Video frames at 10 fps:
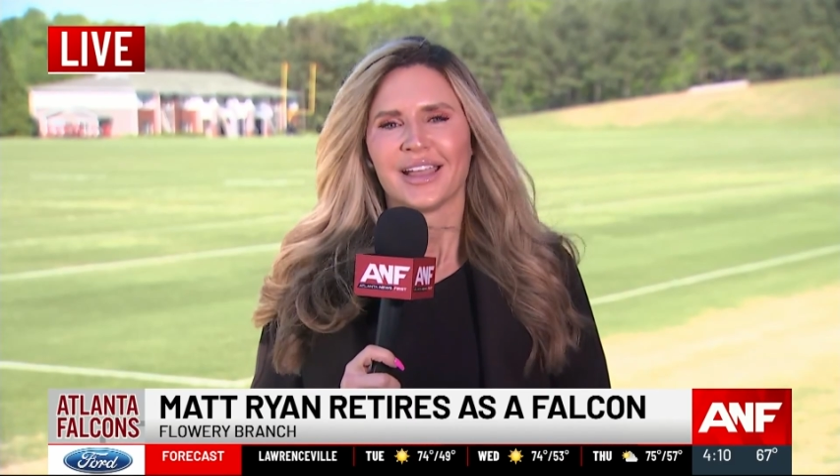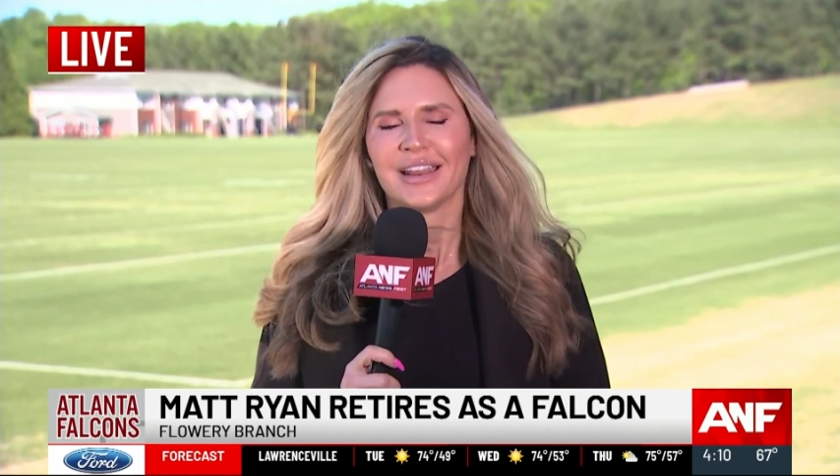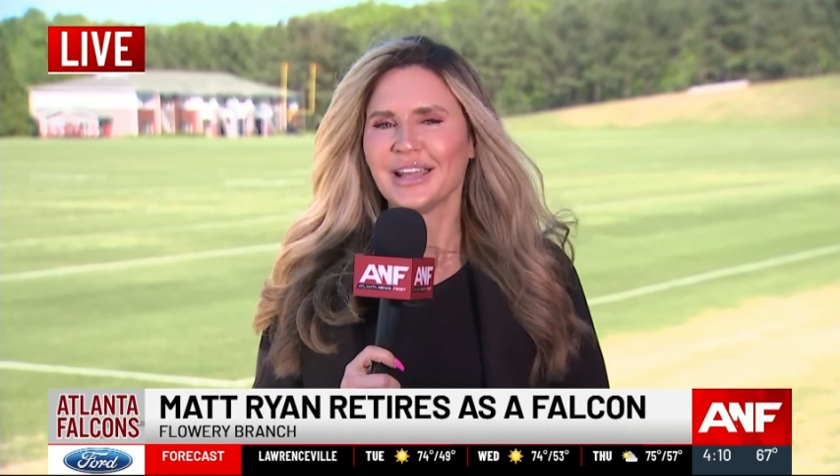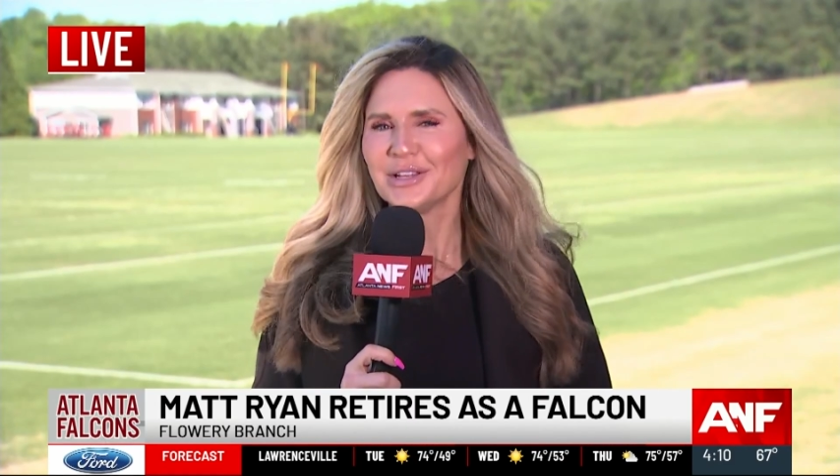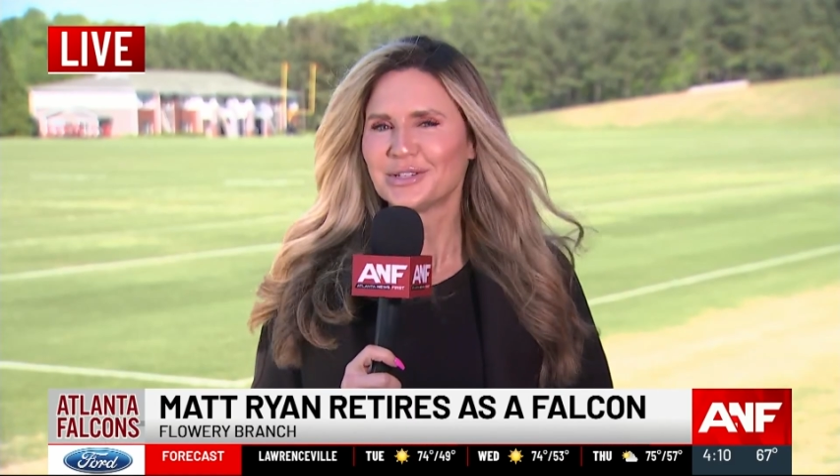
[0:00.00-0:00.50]

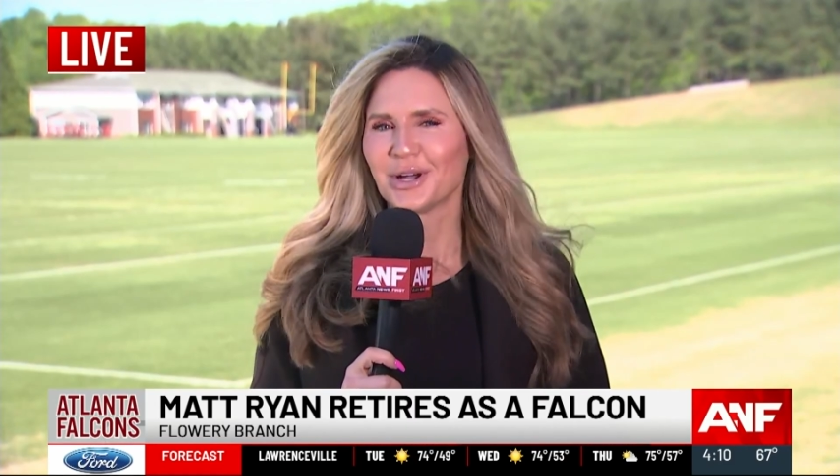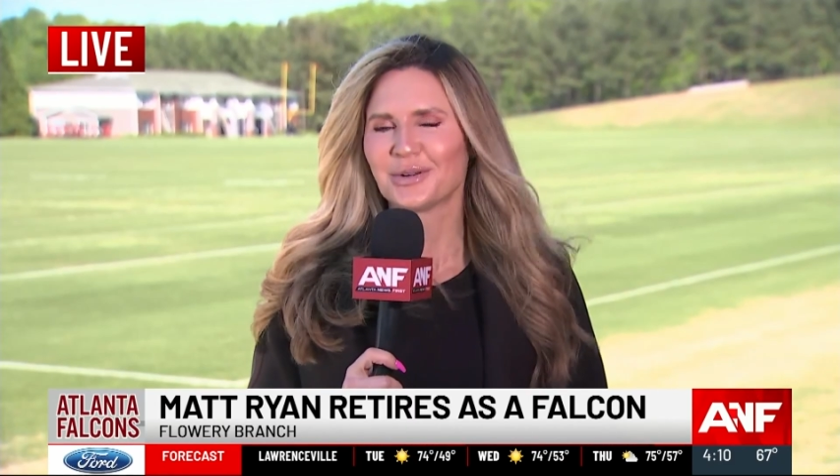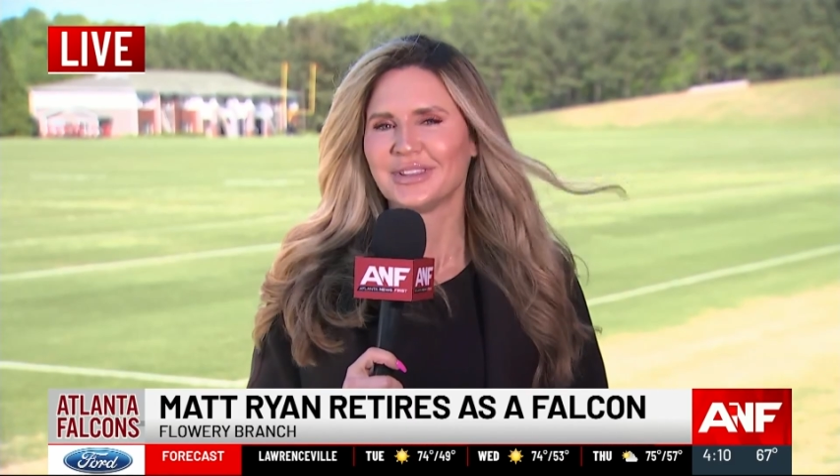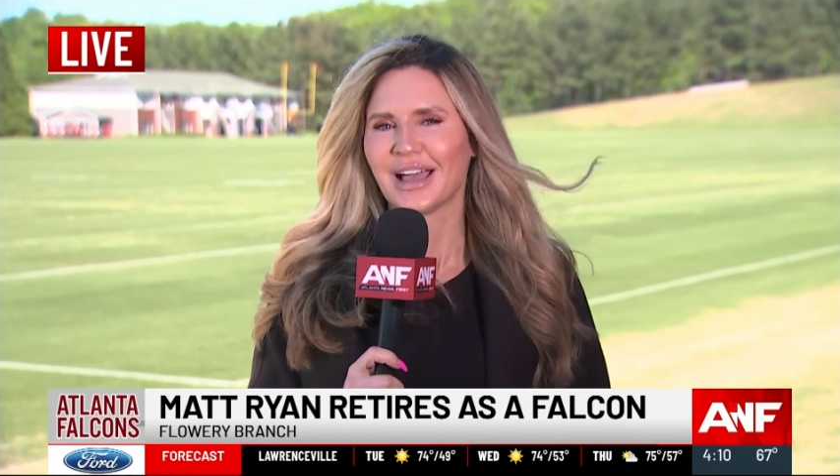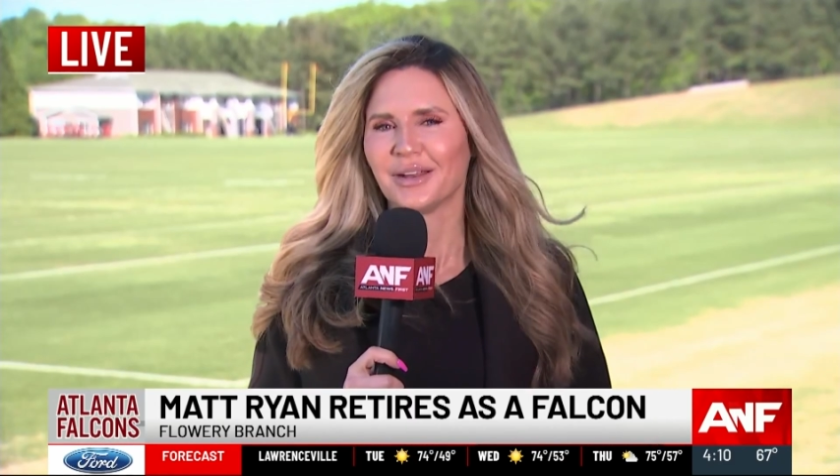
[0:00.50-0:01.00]
and he
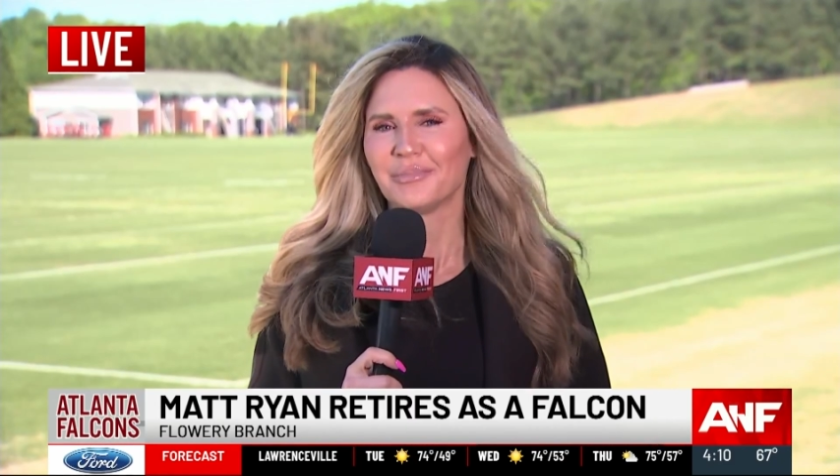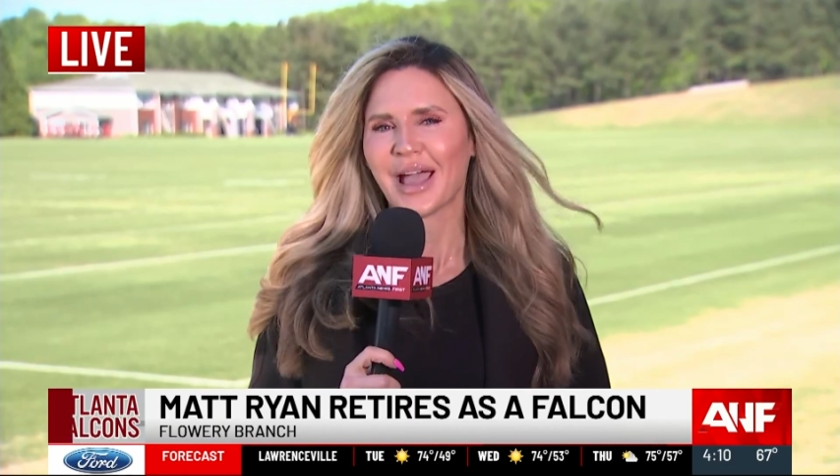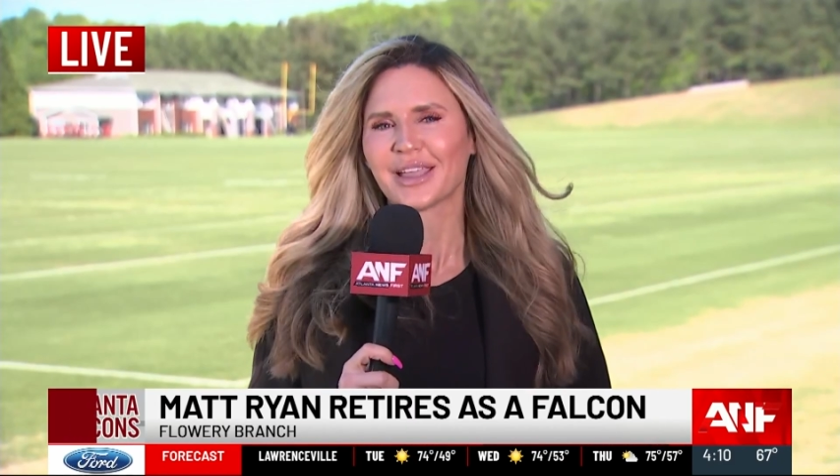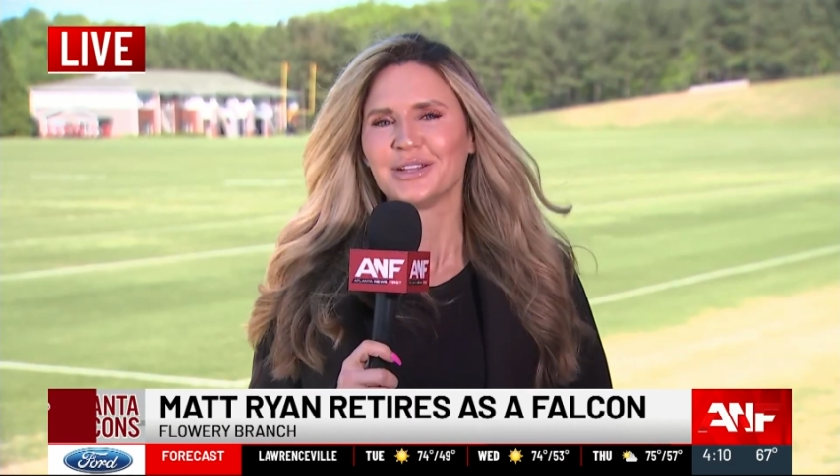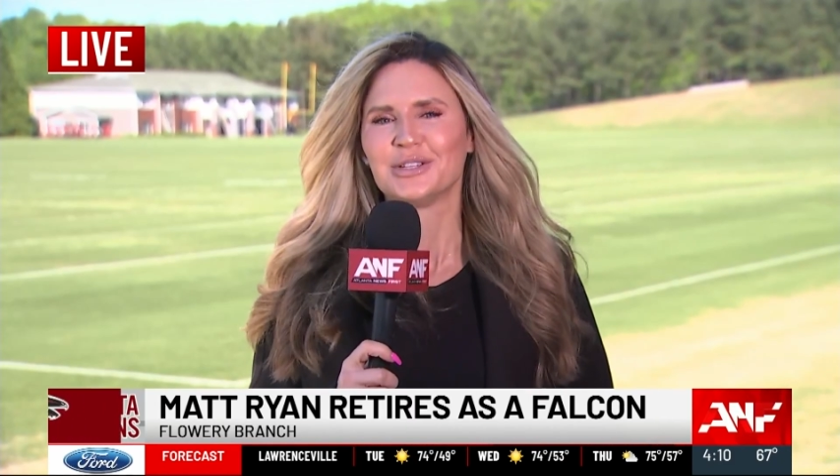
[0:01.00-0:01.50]
joked that
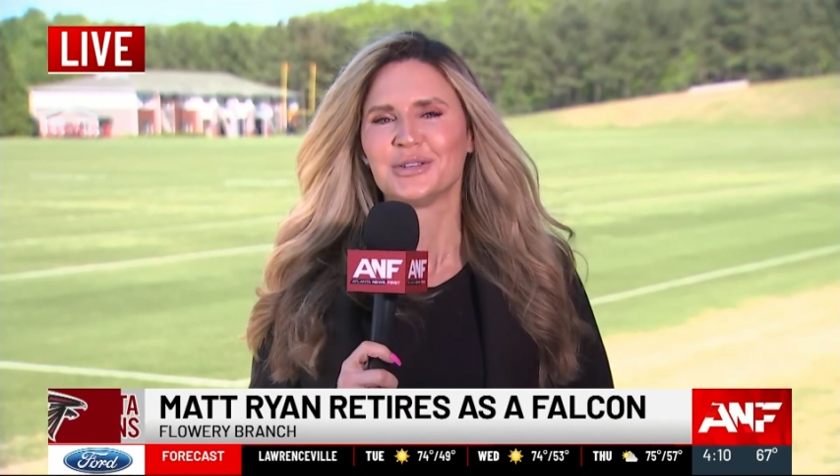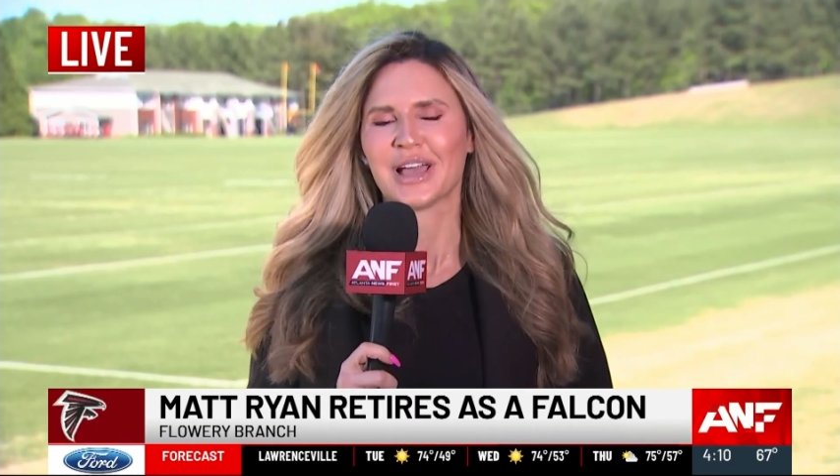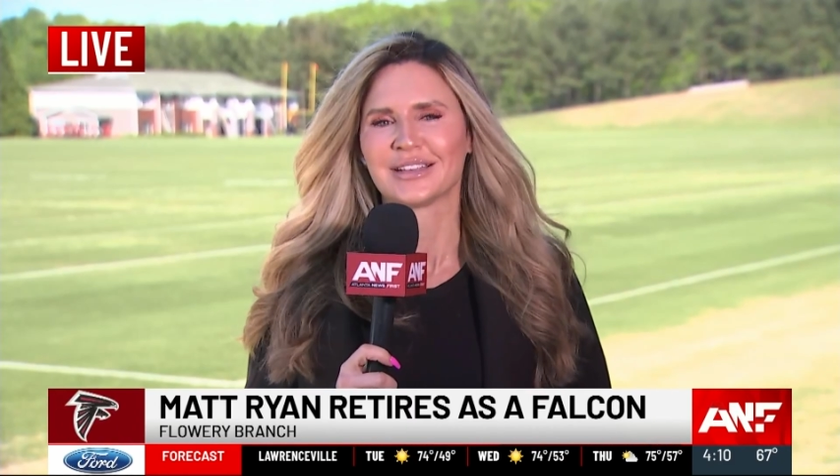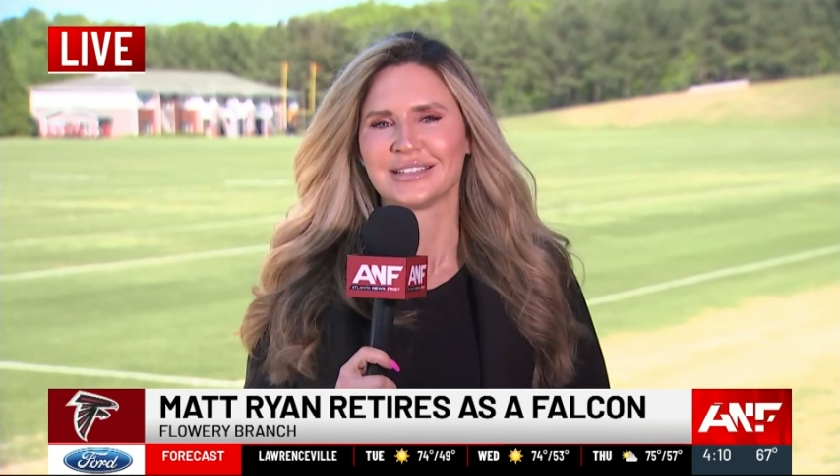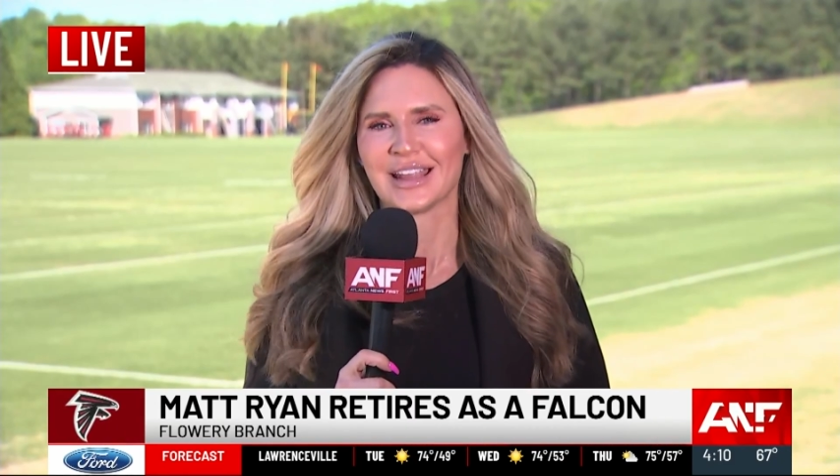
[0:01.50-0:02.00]
back in
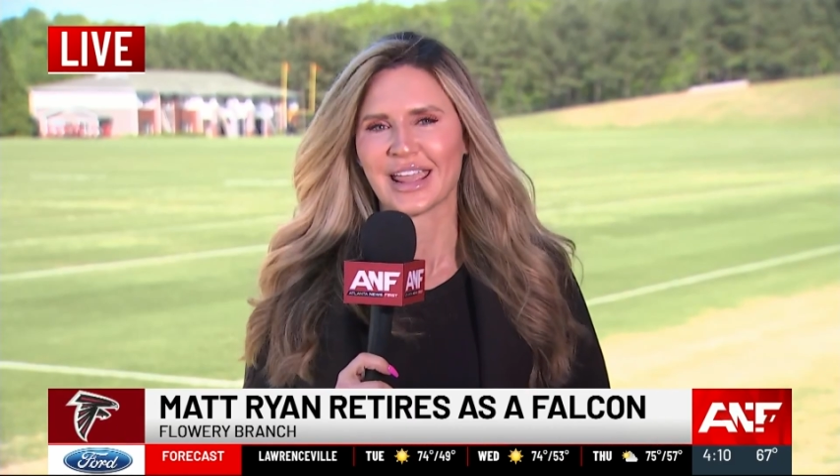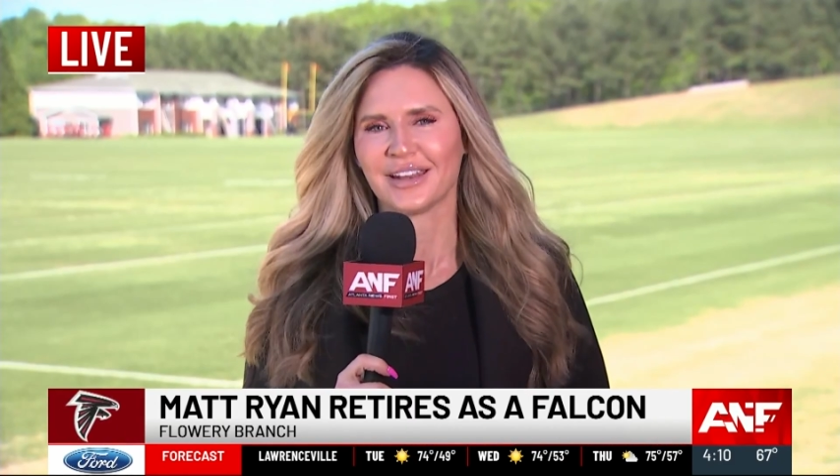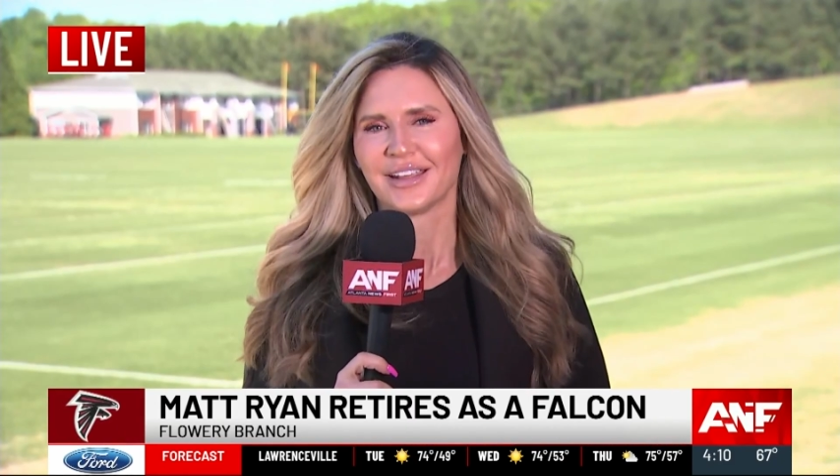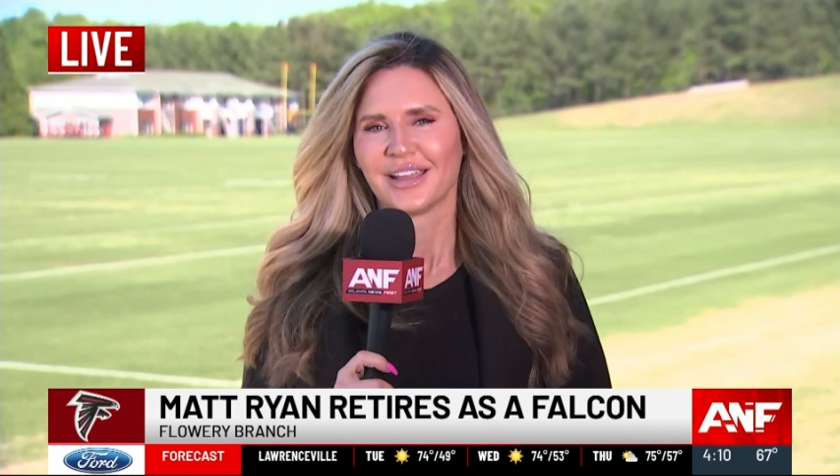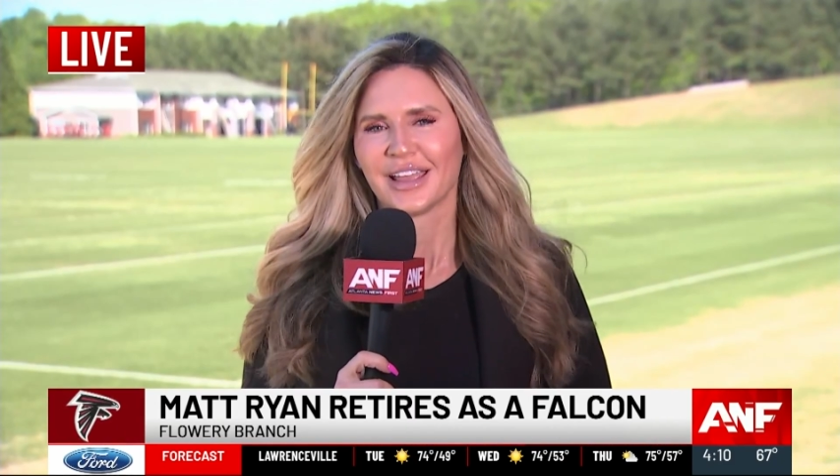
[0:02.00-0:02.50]
2008,